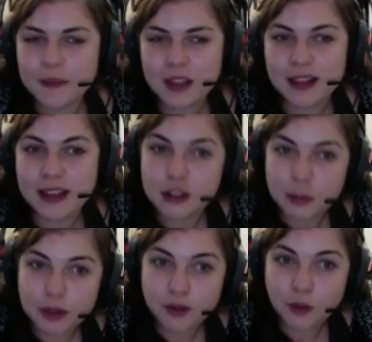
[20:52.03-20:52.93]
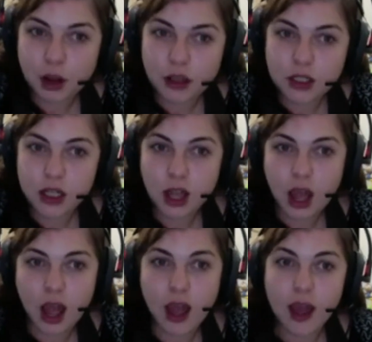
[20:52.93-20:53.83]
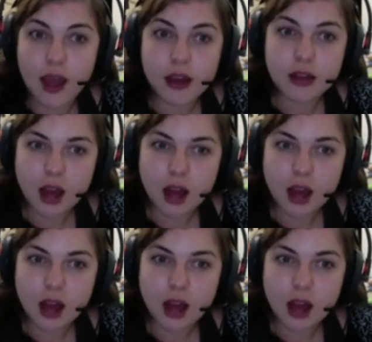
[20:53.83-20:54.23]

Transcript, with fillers: Thanks so much for watching and